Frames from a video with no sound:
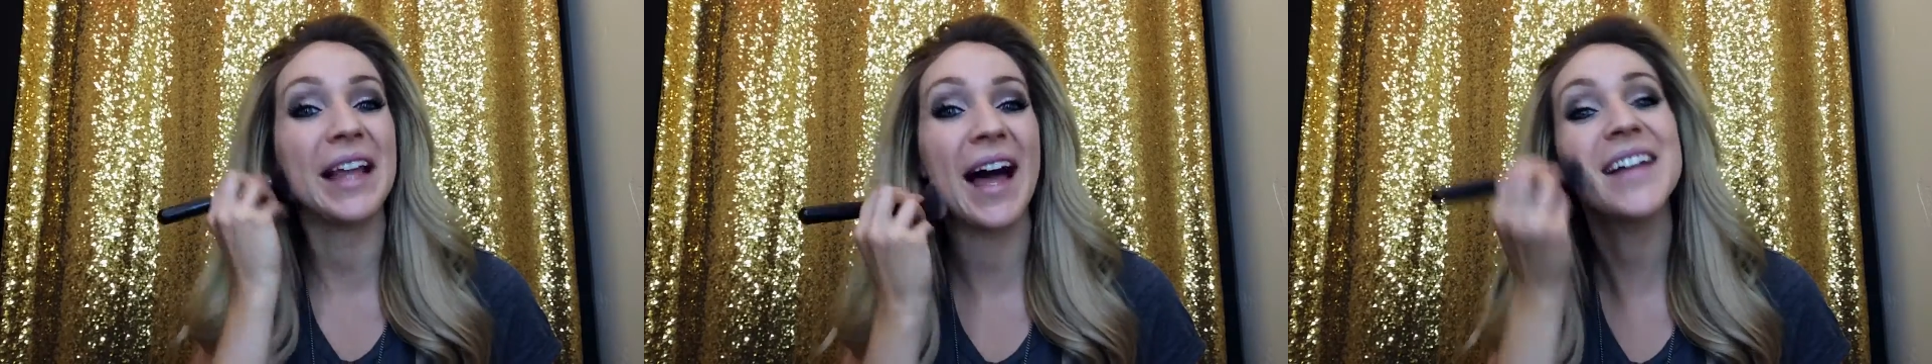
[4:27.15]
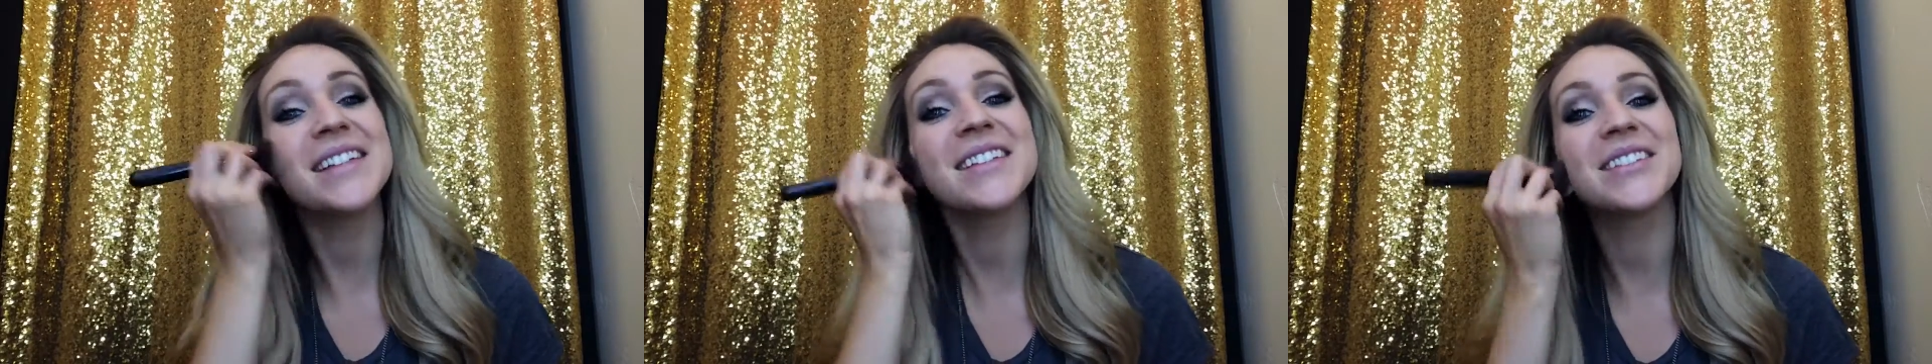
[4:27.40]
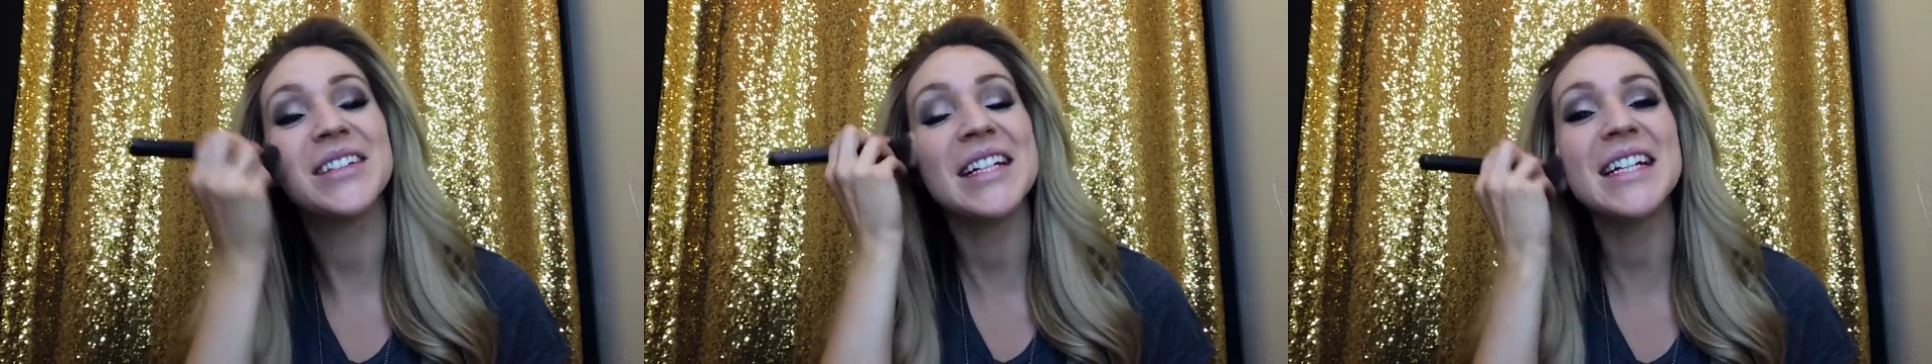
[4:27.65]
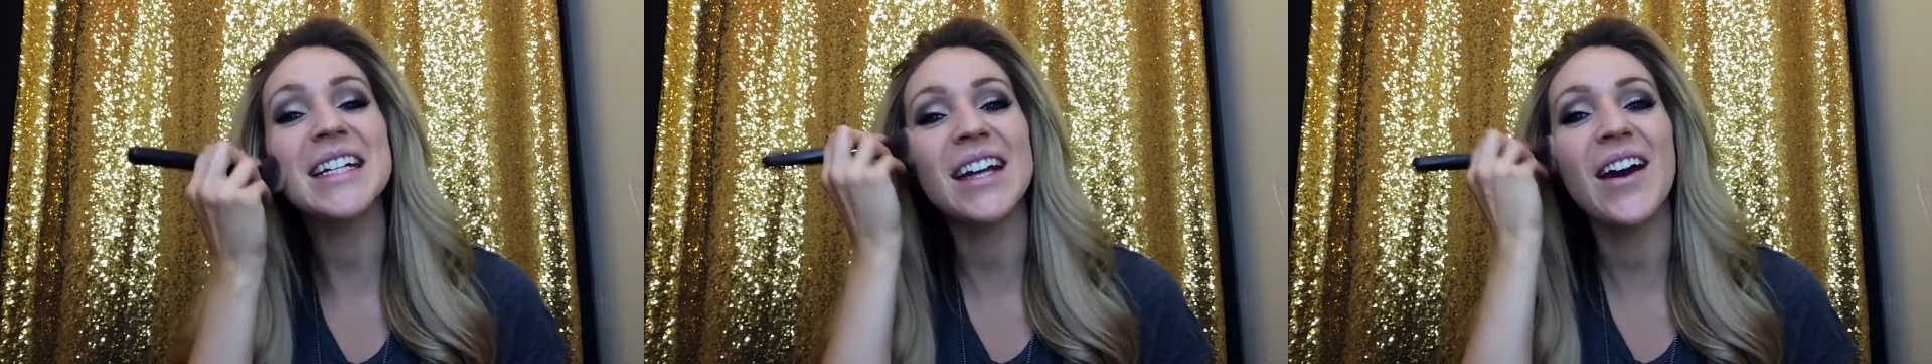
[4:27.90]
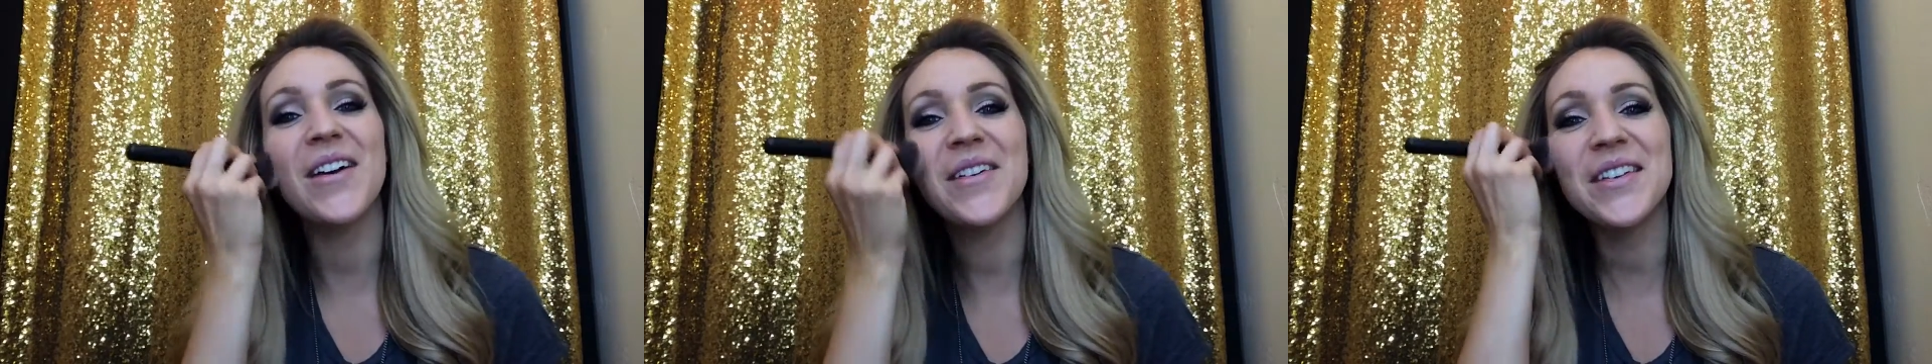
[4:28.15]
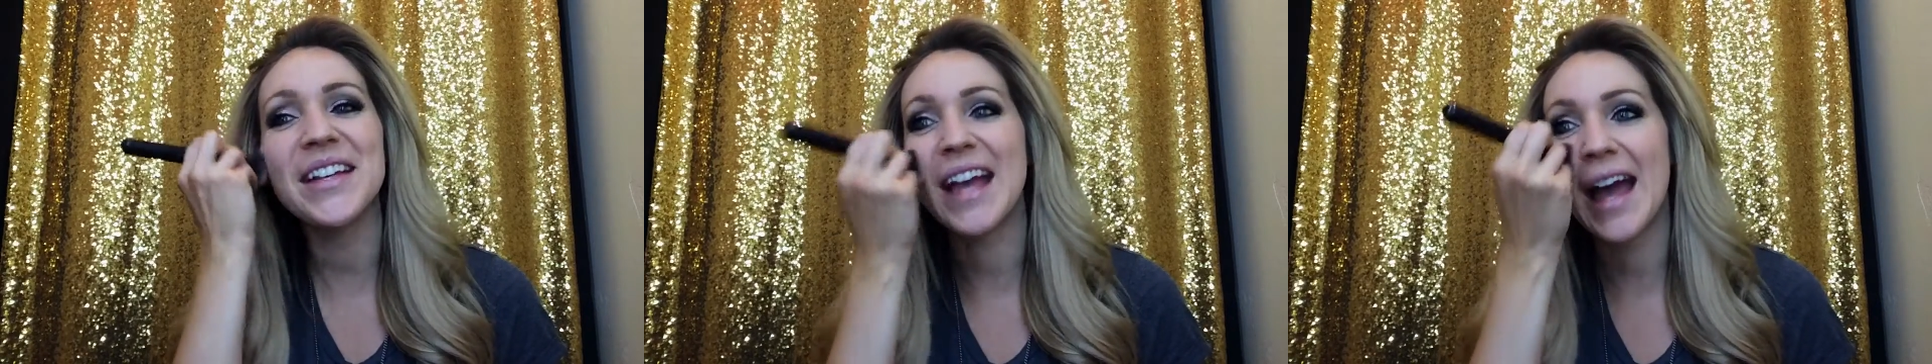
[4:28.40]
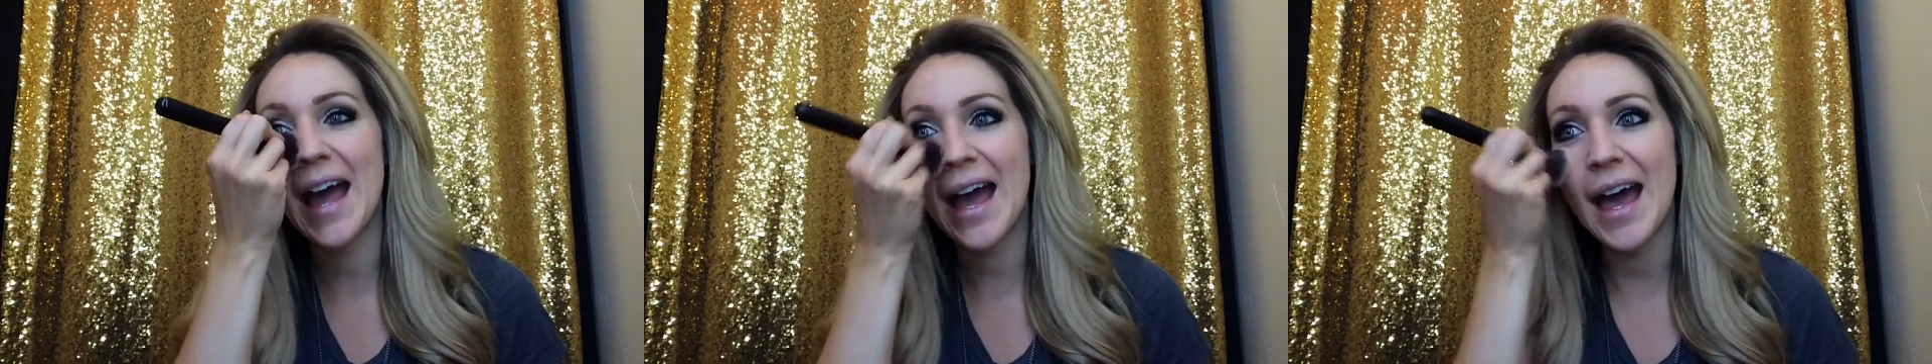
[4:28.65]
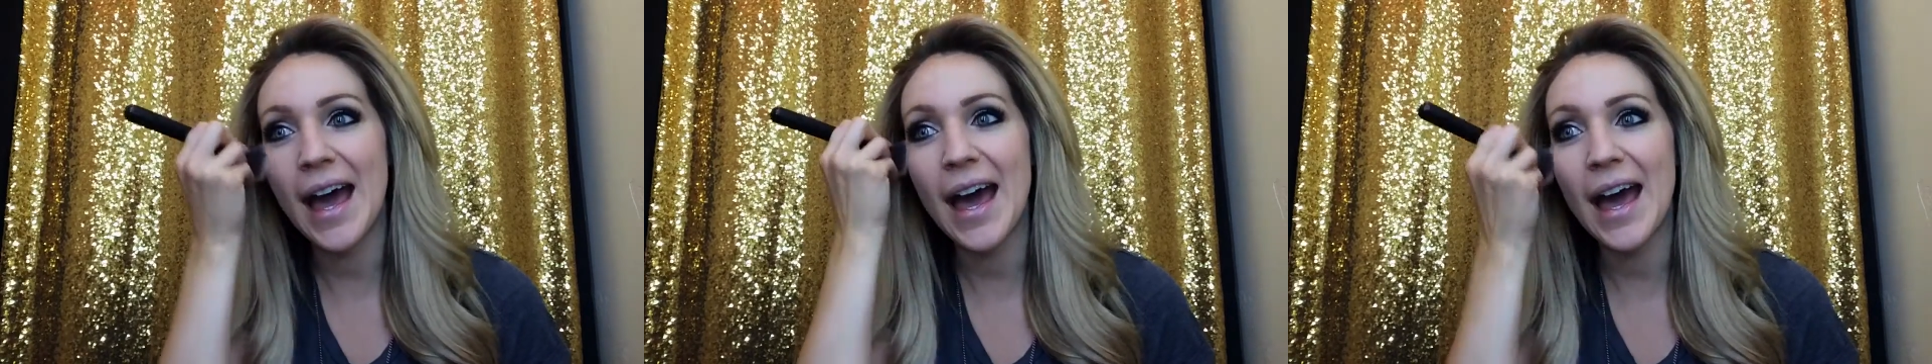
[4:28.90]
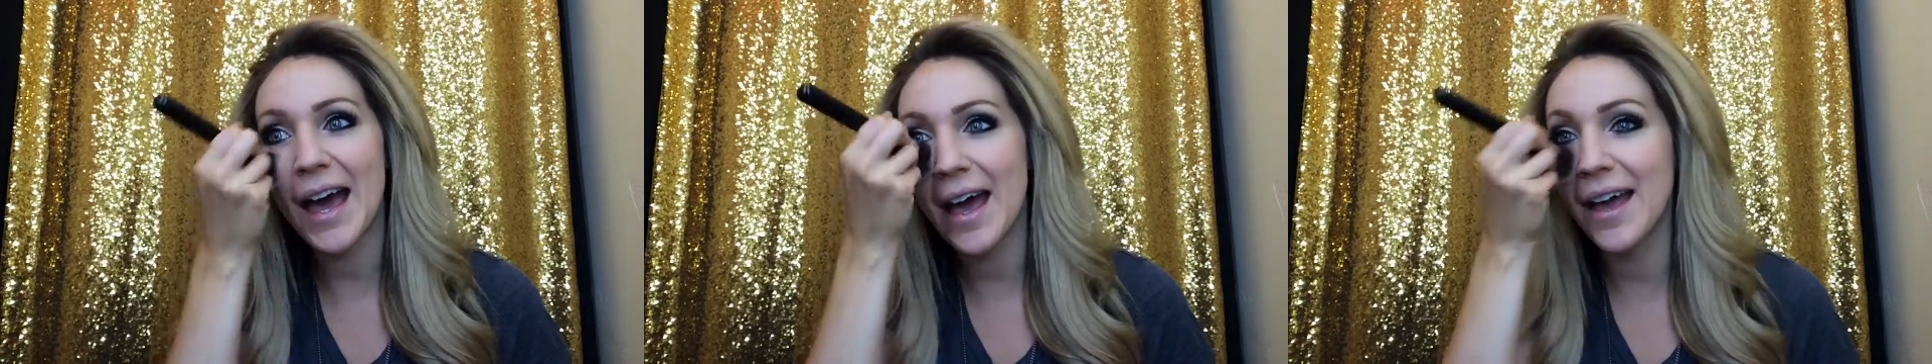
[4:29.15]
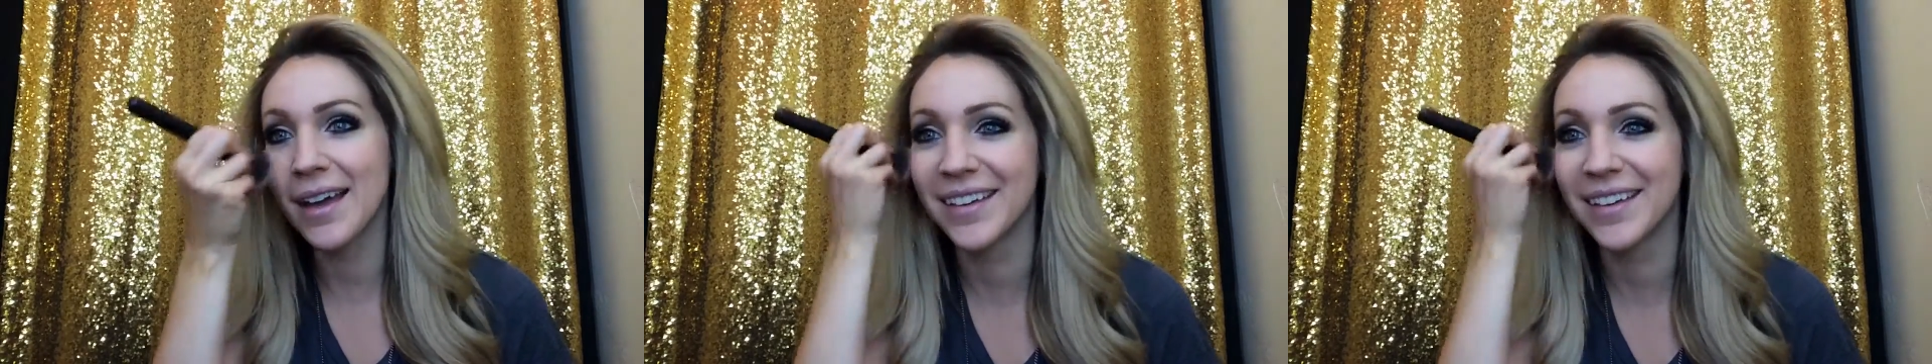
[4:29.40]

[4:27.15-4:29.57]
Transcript: last week. Oh yeah.